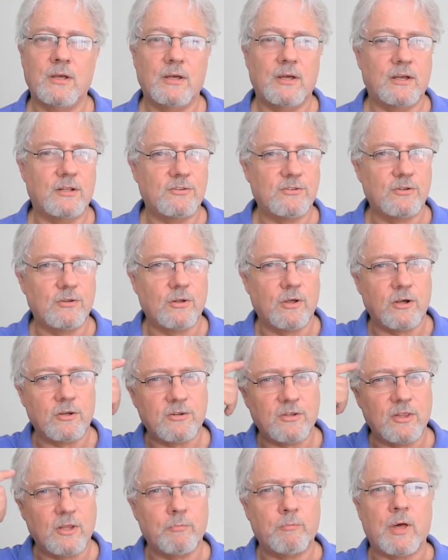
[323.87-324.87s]
It's not
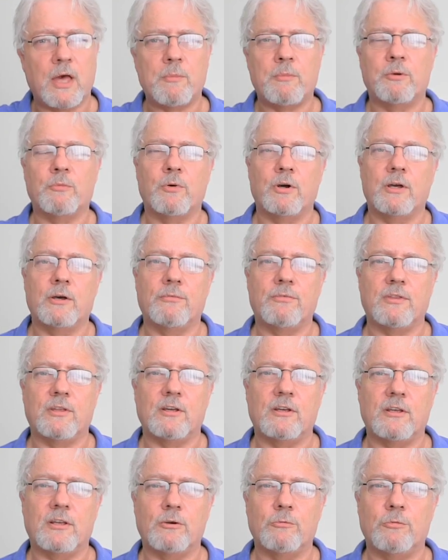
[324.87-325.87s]
in the mammon way of
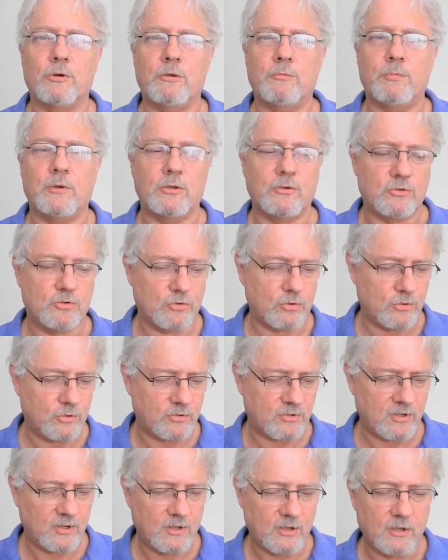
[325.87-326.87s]
thinking we've been taught,